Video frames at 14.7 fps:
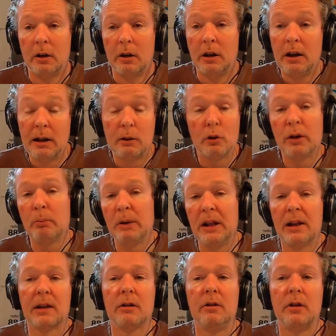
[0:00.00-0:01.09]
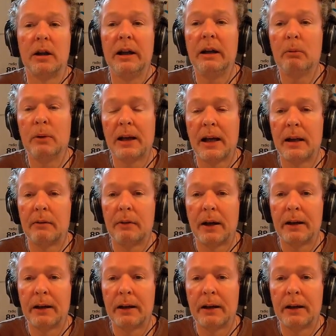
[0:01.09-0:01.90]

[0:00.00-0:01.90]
Little did we know that he would have